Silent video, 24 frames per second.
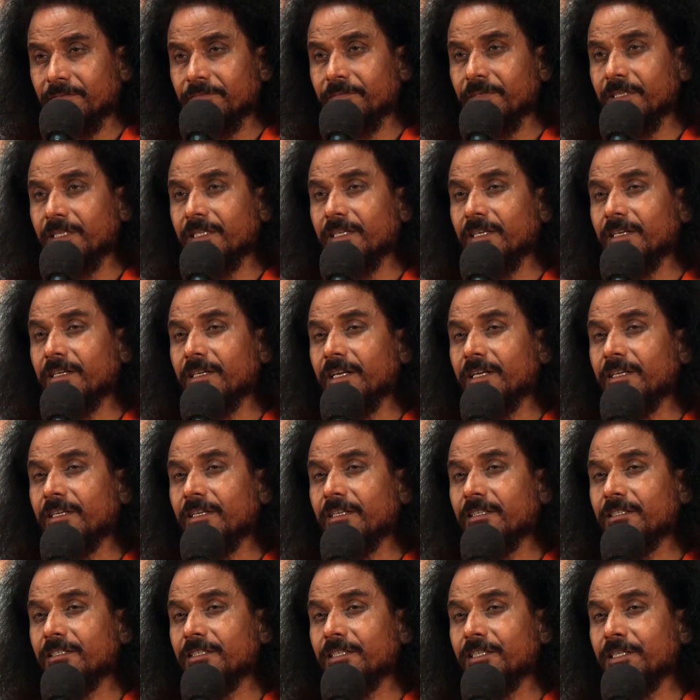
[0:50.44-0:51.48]
with the
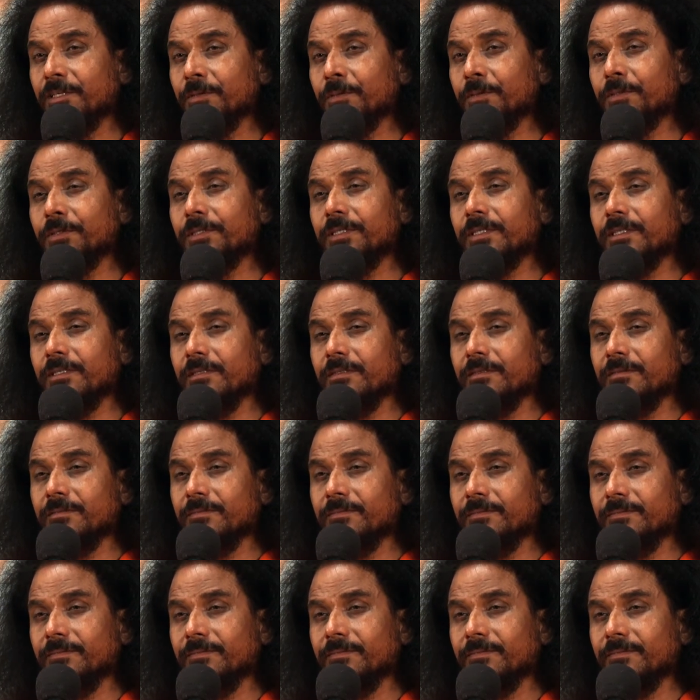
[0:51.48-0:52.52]
greatest devotion,